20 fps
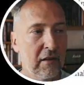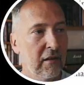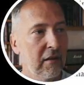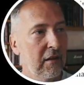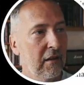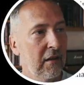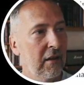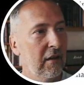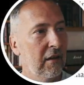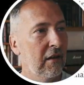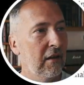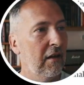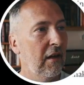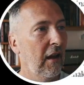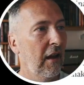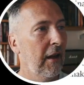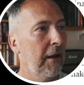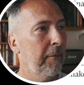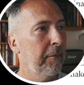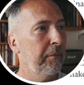
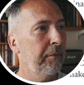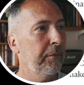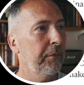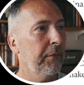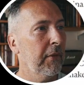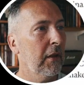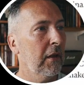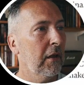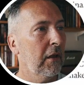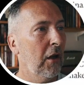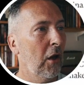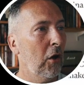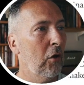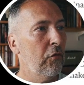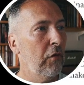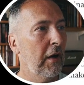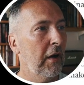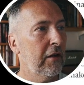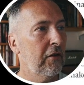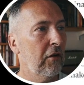Okay. Go
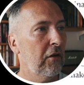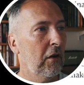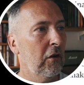write